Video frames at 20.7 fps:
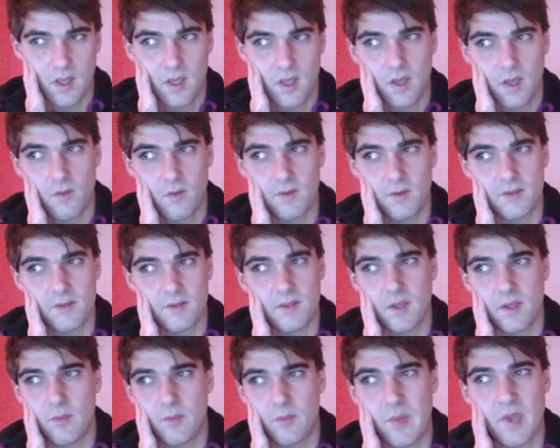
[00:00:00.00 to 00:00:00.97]
it was
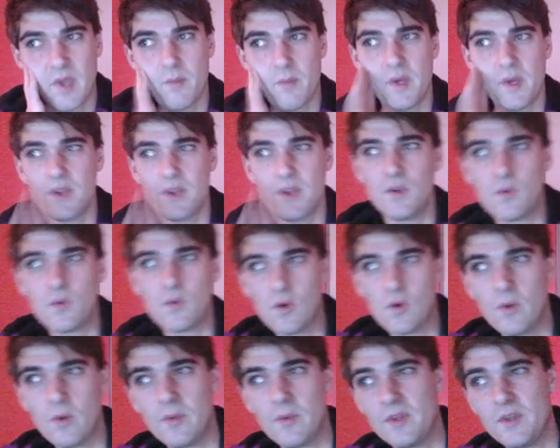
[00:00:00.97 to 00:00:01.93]
not made by the
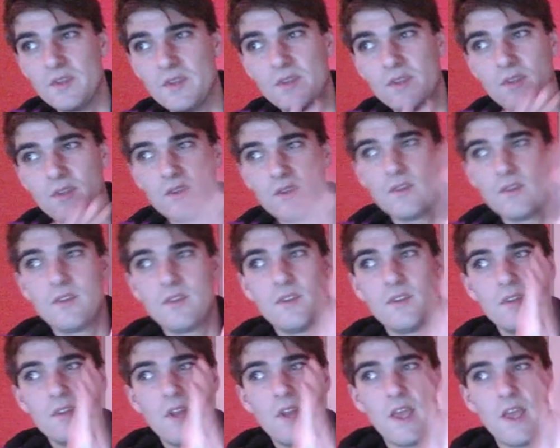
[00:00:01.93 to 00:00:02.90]
Romans
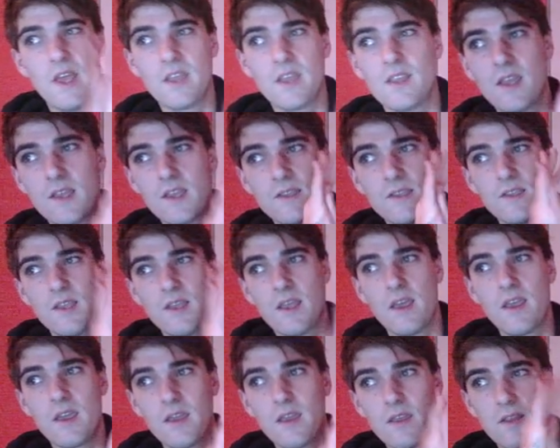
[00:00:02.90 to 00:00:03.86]
like they
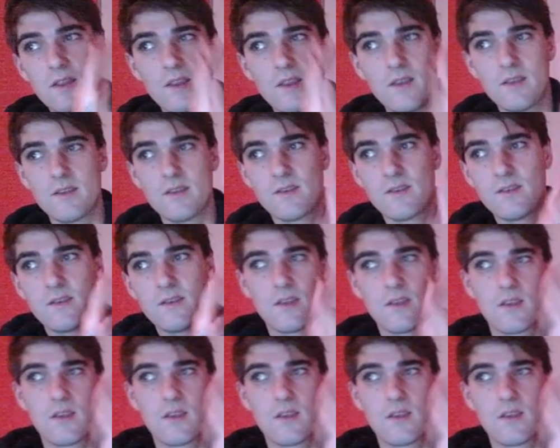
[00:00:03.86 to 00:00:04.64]
say it is